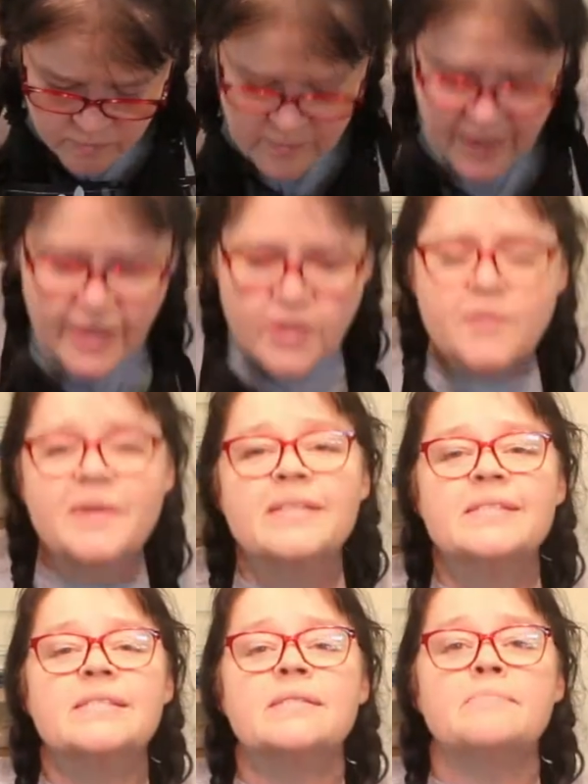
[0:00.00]
And you can
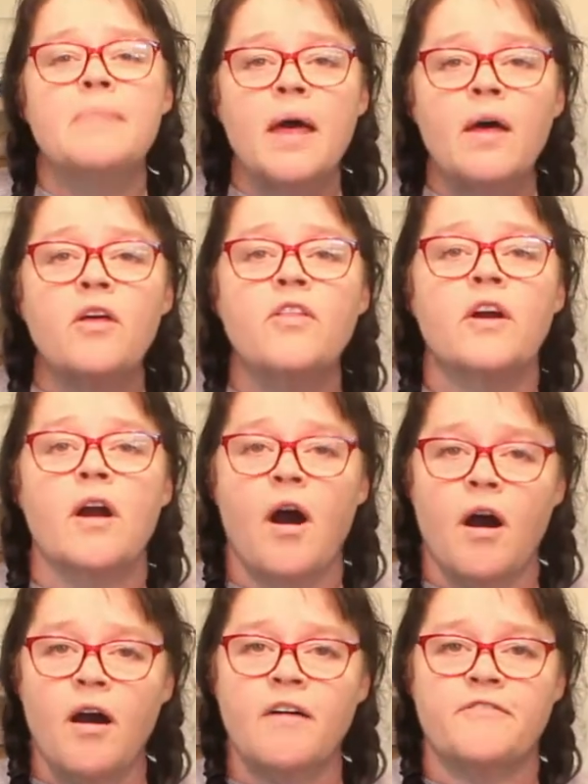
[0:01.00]
smell the
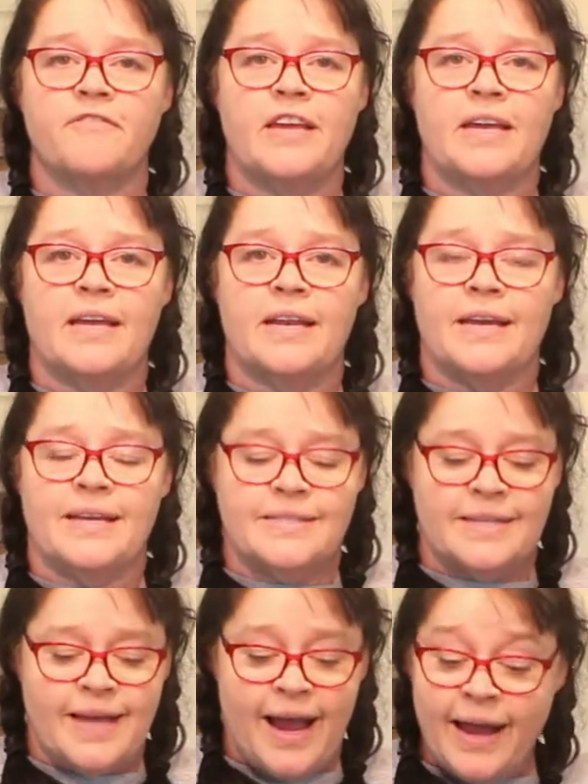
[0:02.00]
coffee in
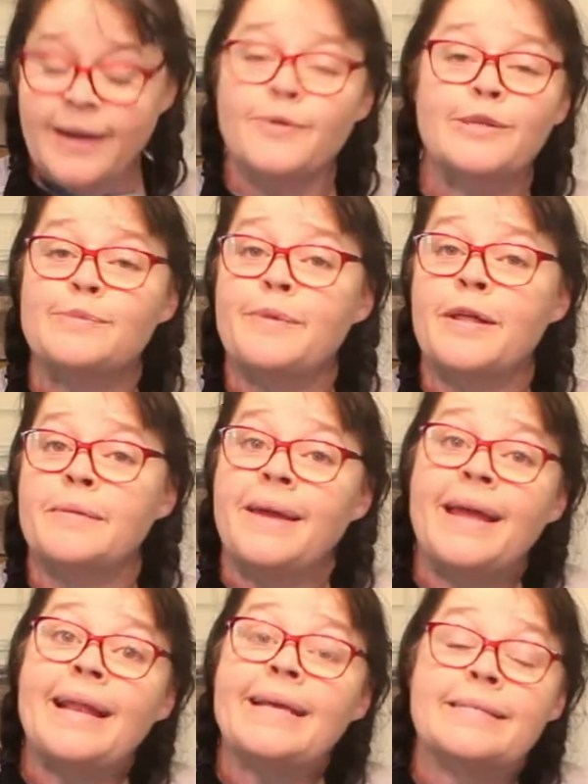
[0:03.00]
it. I don't smell the
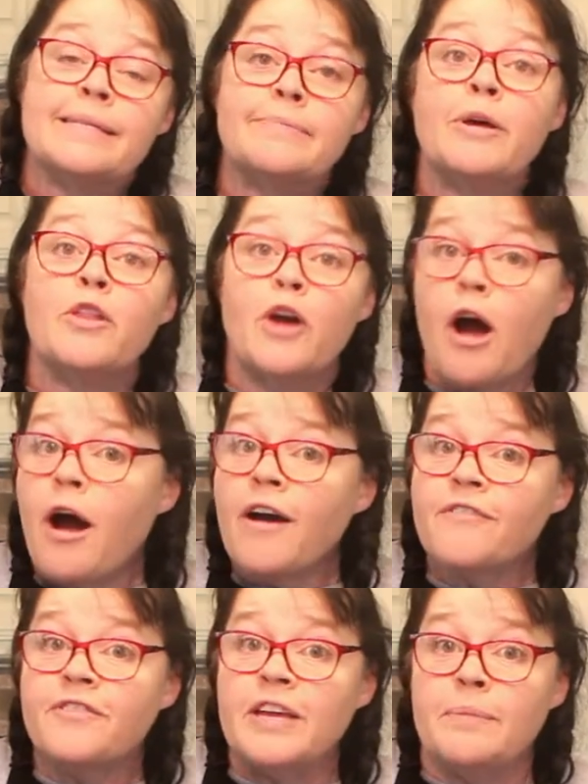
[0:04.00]
mayonnaise, I smell the
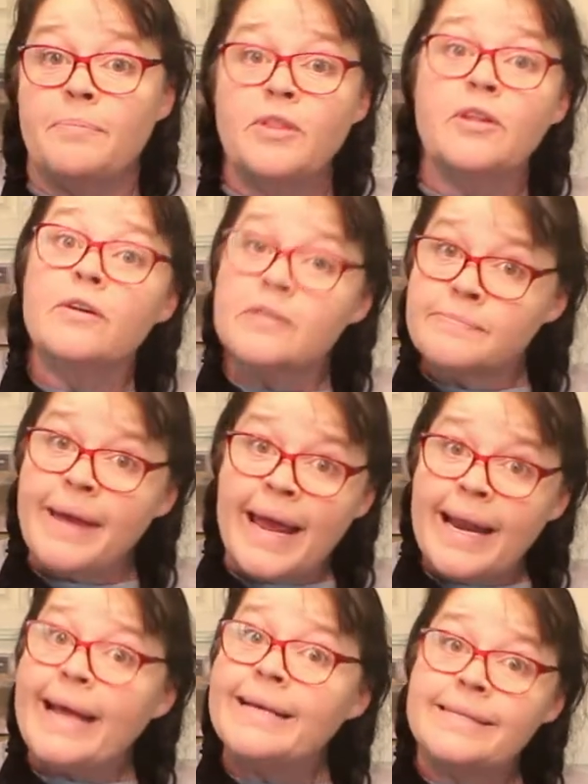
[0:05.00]
coffee, but there's
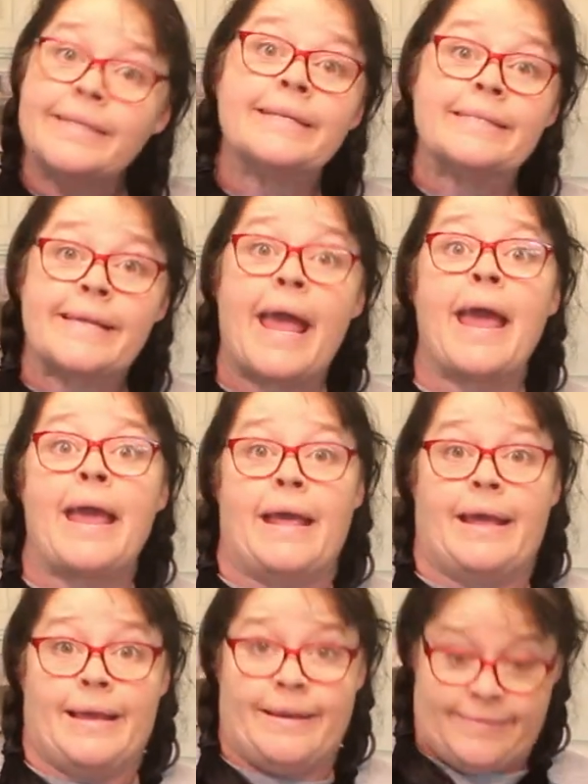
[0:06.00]
mayonnaise in this cake.